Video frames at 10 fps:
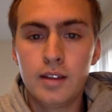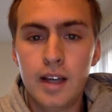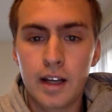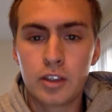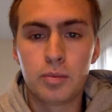
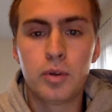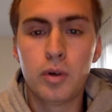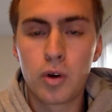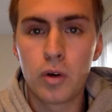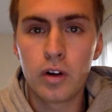text or
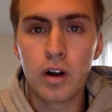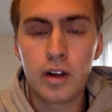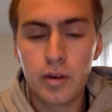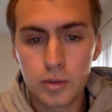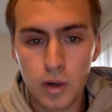pre-recorded
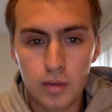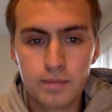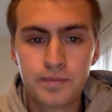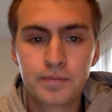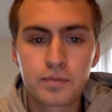audio as well.
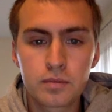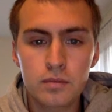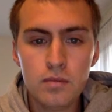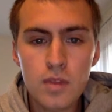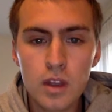
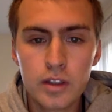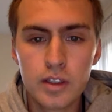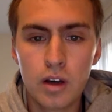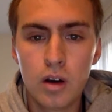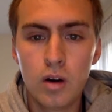
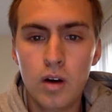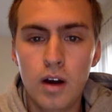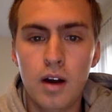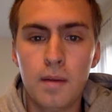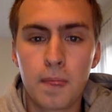
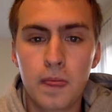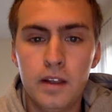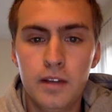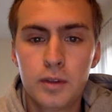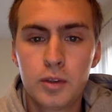So
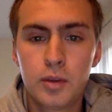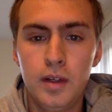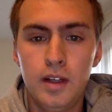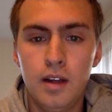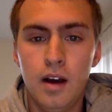the difference
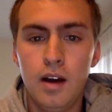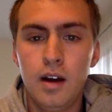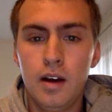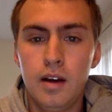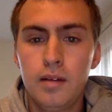between
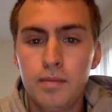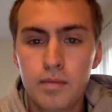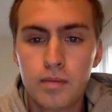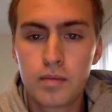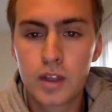
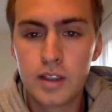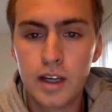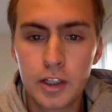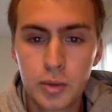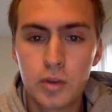
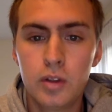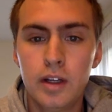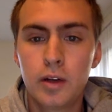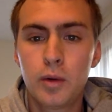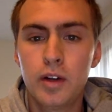contextual
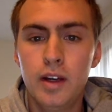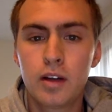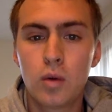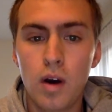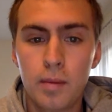inquiry
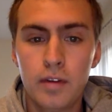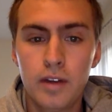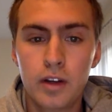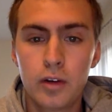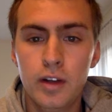and cooperative
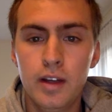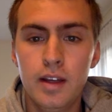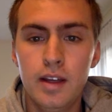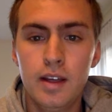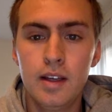inquiry
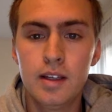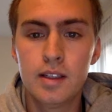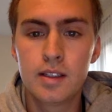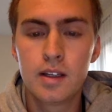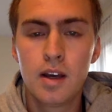
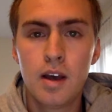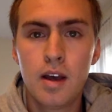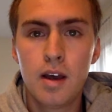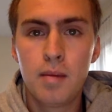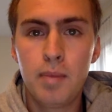is
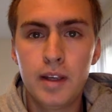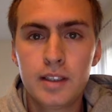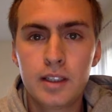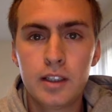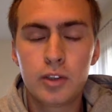
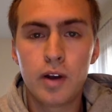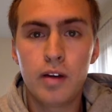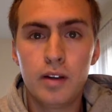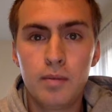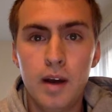basically
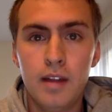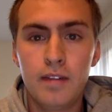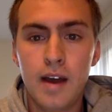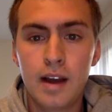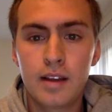surrounded by the
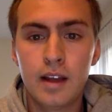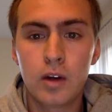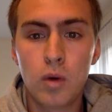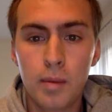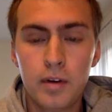fact that
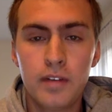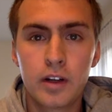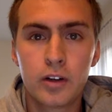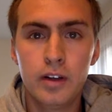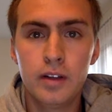cooperative
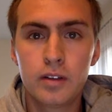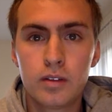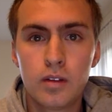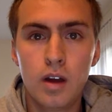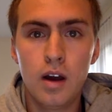inquiry
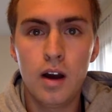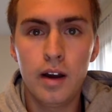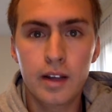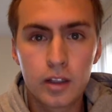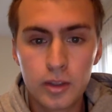
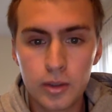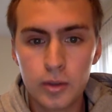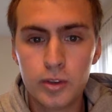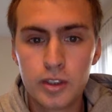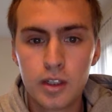
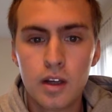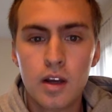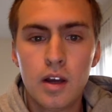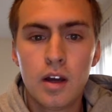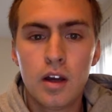includes
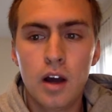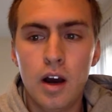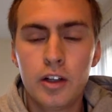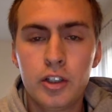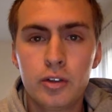
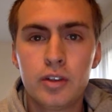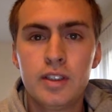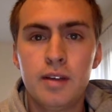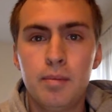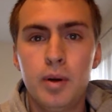
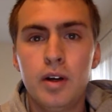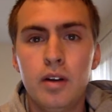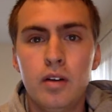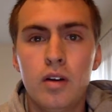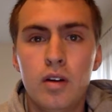children's input